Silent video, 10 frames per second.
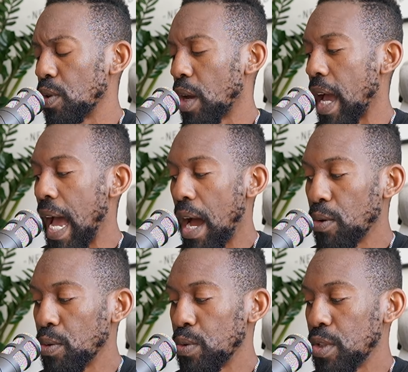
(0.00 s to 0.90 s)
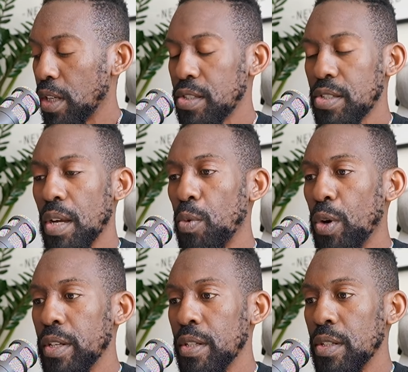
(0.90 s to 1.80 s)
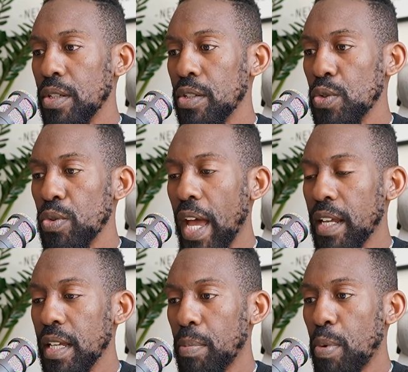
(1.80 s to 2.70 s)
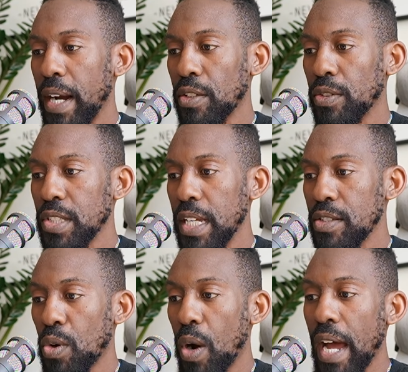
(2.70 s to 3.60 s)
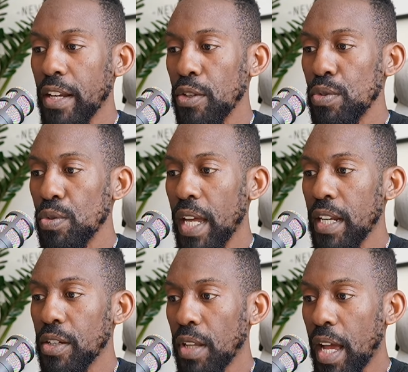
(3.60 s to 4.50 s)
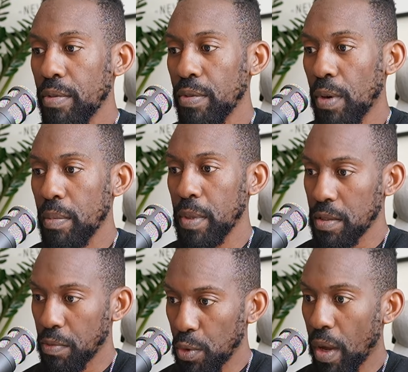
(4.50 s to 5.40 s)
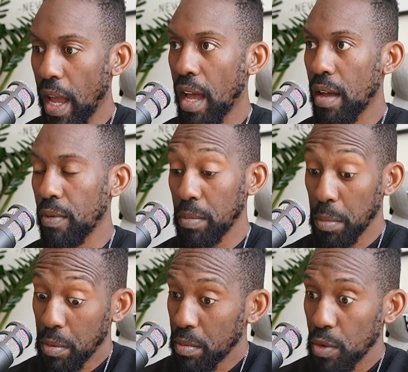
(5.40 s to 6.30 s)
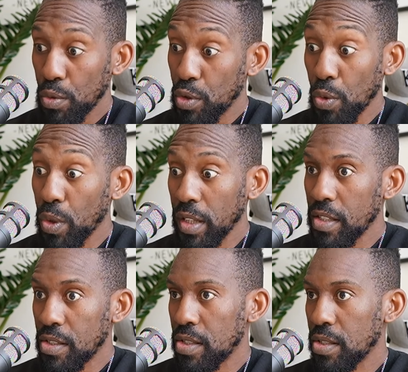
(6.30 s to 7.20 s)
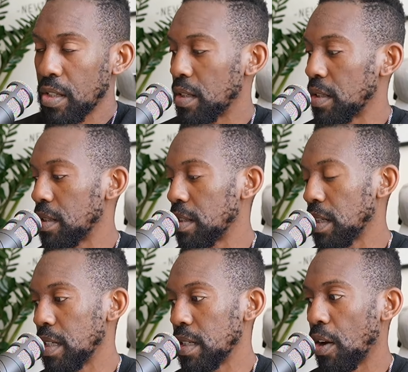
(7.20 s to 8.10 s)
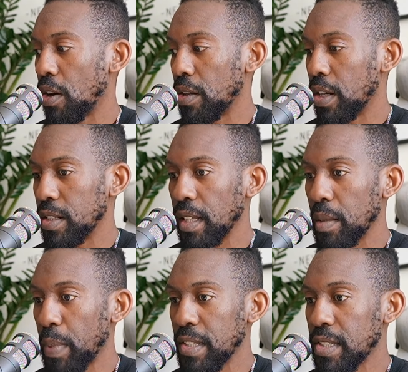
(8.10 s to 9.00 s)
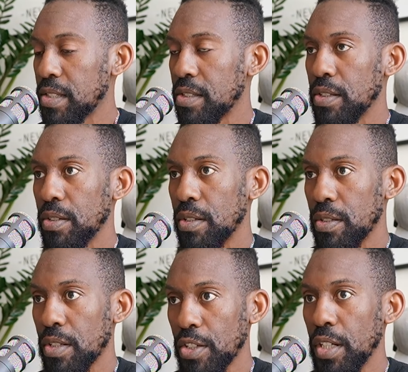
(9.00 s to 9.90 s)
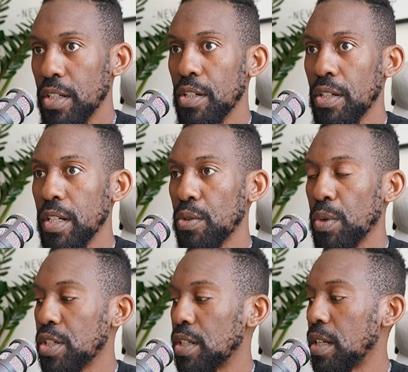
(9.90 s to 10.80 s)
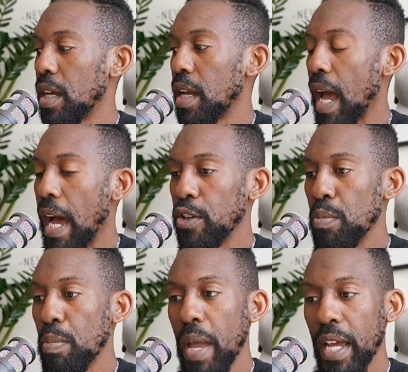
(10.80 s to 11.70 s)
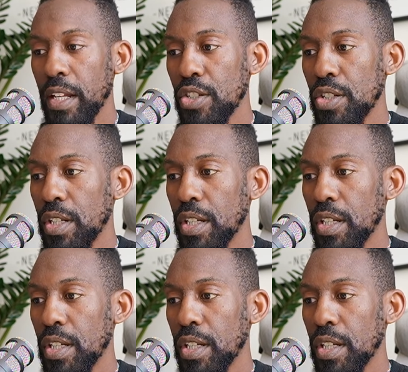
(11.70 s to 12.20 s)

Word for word: how does someone do that in a practical sense or how do you do that in your life right because if you have and, and you're doing this uh, uh, on, on a daily basis you're, you're, touching into your intuition how do you manage